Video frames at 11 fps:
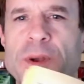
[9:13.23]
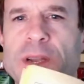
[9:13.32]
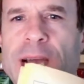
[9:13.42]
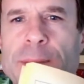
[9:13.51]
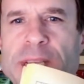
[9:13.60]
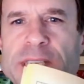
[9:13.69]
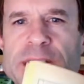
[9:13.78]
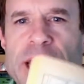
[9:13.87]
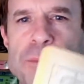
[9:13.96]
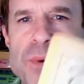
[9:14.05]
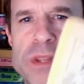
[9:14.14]
comics
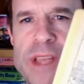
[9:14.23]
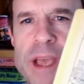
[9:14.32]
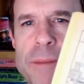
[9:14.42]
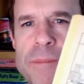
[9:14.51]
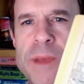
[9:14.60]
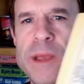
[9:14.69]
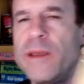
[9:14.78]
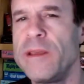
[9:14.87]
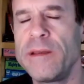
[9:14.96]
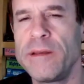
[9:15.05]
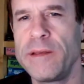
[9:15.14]
and put them
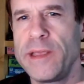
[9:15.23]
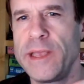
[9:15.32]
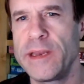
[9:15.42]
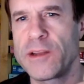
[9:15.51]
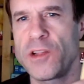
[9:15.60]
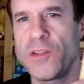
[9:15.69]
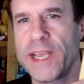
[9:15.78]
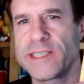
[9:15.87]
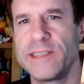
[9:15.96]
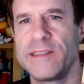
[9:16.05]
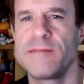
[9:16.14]
in a
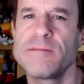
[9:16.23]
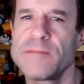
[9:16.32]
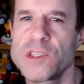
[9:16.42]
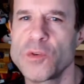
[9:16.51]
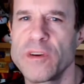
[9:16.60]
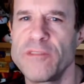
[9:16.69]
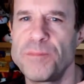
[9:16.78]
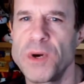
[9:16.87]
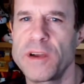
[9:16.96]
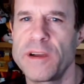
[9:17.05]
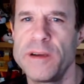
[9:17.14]
collected sort of
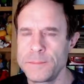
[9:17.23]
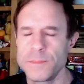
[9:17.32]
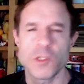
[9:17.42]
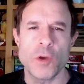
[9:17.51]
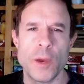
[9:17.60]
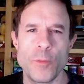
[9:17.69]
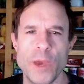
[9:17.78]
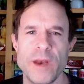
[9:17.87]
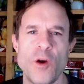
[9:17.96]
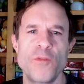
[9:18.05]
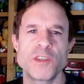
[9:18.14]
book so I
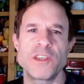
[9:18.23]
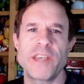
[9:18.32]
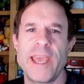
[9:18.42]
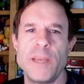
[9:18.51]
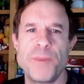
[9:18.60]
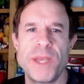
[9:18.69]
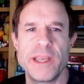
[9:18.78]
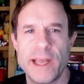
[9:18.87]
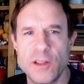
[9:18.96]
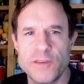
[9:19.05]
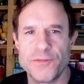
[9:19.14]
went over to KDP and
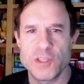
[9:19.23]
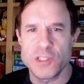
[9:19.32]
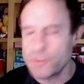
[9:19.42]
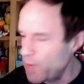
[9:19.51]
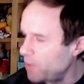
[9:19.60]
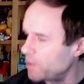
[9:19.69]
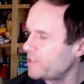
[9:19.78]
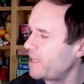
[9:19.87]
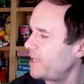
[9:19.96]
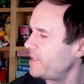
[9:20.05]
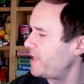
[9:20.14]
I looked for the smallest
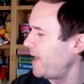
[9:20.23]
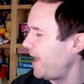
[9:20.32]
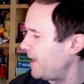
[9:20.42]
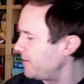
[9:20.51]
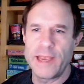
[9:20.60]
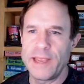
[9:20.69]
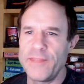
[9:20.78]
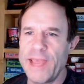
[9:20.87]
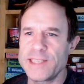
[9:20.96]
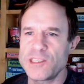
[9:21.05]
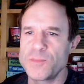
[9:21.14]
size they had. And
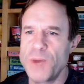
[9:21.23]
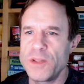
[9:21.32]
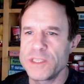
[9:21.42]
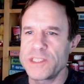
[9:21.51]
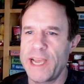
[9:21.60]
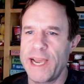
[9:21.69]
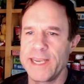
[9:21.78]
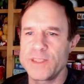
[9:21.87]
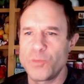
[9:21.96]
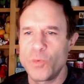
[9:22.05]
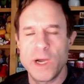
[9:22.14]
that smallest
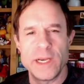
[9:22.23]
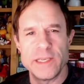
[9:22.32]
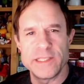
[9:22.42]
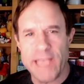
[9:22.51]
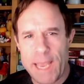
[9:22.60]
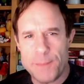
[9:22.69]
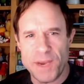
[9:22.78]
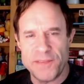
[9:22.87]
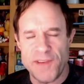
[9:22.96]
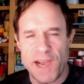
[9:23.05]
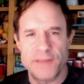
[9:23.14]
size was 8
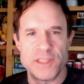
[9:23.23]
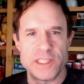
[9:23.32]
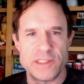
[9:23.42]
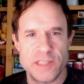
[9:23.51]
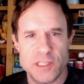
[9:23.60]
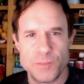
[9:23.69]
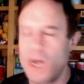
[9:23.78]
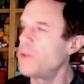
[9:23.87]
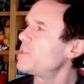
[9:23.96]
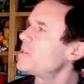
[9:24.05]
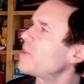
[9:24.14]
by 5 This is the
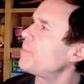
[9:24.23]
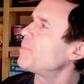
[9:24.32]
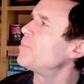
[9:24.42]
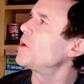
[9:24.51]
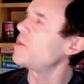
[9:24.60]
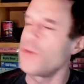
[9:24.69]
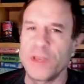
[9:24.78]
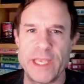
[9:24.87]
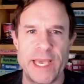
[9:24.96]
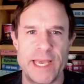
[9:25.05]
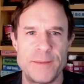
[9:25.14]
smallest type of book you
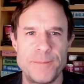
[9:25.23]
can get.